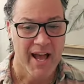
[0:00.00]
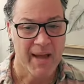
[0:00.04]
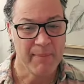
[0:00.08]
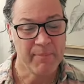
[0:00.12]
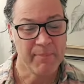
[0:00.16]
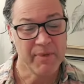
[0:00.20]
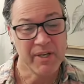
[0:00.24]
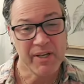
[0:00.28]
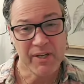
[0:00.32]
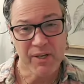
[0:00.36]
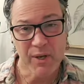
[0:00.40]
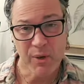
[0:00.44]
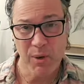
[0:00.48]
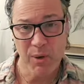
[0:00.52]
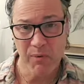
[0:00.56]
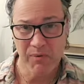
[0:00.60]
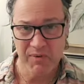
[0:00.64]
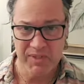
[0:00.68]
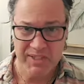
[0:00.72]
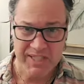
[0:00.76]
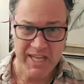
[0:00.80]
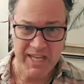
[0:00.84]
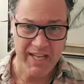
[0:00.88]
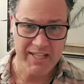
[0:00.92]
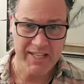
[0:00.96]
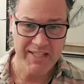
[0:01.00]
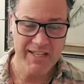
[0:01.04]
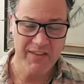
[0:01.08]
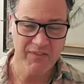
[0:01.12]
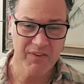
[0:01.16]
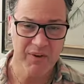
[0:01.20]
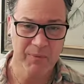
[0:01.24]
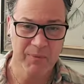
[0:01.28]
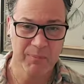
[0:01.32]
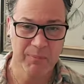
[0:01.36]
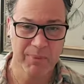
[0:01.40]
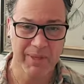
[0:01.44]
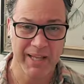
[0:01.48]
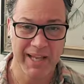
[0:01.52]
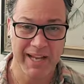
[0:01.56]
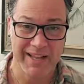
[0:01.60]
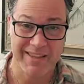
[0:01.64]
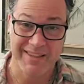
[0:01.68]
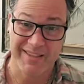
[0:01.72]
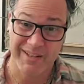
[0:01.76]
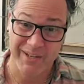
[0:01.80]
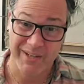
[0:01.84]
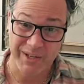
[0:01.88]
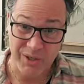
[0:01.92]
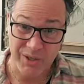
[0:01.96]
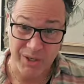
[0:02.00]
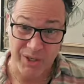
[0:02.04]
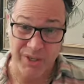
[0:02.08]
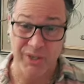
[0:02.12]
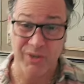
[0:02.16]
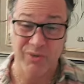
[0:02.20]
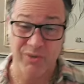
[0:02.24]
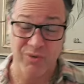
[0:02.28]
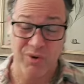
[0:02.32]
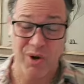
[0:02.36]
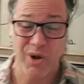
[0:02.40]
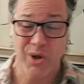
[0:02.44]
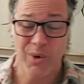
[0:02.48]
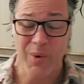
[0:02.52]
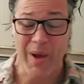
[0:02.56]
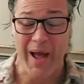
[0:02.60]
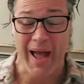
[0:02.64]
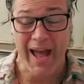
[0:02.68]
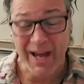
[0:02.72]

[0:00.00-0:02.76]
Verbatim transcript: I'm gonna go over 10 different plants that are gonna grow